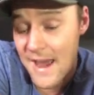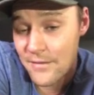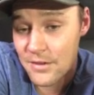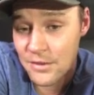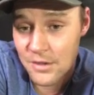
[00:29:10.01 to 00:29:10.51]
You
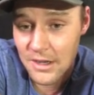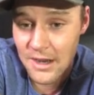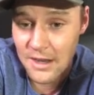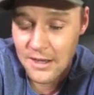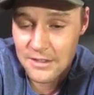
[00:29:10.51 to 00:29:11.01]
can have it,
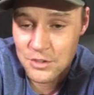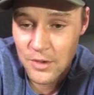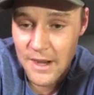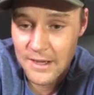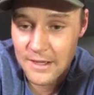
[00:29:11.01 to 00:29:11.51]
you can kind of
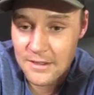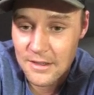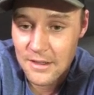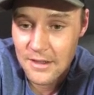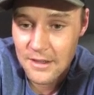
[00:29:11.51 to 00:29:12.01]
like
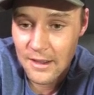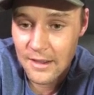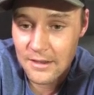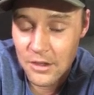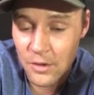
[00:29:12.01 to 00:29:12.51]
track it,
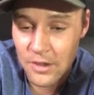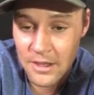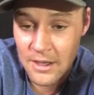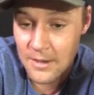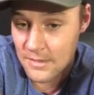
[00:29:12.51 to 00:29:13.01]
and
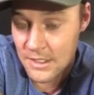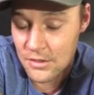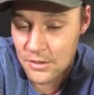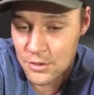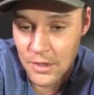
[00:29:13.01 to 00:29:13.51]

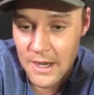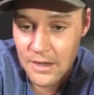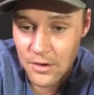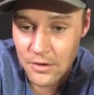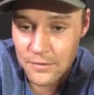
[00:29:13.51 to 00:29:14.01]
continue to
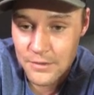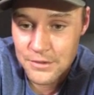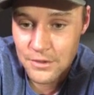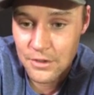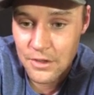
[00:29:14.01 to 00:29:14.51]
train hard
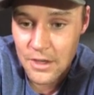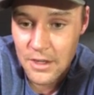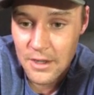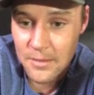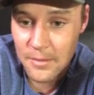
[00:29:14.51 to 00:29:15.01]
for sure,
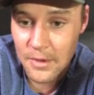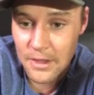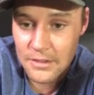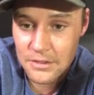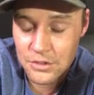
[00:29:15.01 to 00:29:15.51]

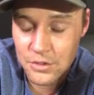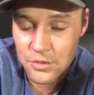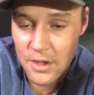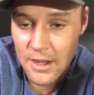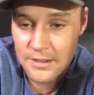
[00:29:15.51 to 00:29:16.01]
but
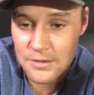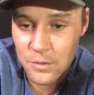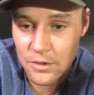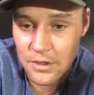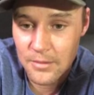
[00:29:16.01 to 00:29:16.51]
do
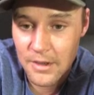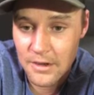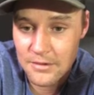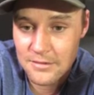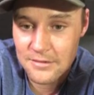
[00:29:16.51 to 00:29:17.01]
not worry
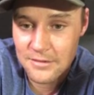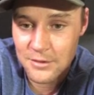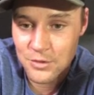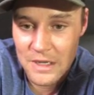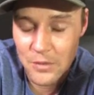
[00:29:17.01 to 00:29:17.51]
about
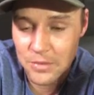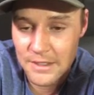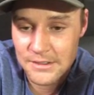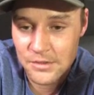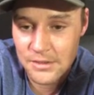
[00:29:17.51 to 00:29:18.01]
trying to
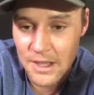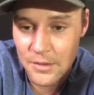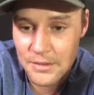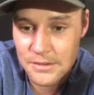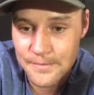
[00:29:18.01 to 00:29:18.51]
replace those
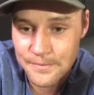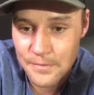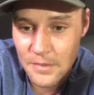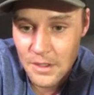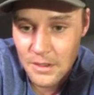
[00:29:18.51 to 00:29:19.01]
calories.
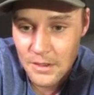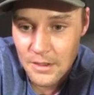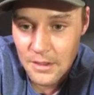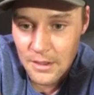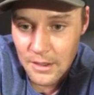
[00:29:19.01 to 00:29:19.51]

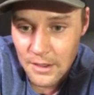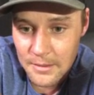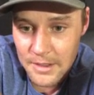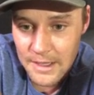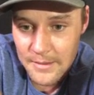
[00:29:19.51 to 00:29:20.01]

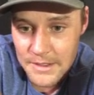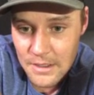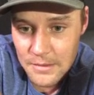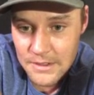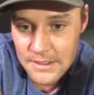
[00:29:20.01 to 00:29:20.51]
Can I be
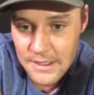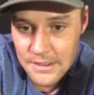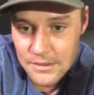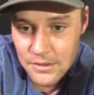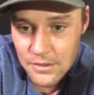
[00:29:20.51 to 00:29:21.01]
done with
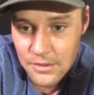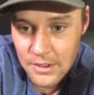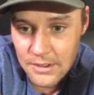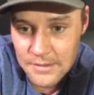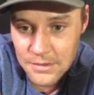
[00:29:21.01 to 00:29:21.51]
DSK soon?
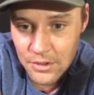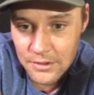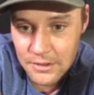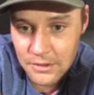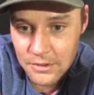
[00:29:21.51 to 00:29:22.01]
Because I'm starting
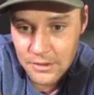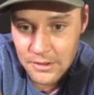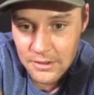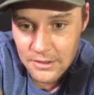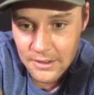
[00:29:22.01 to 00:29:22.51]
to look
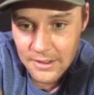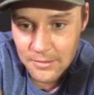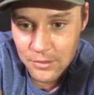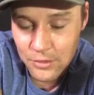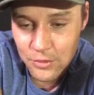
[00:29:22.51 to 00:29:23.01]
like a
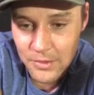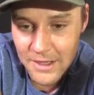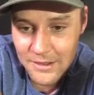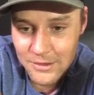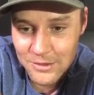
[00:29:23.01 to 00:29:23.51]
broom handle.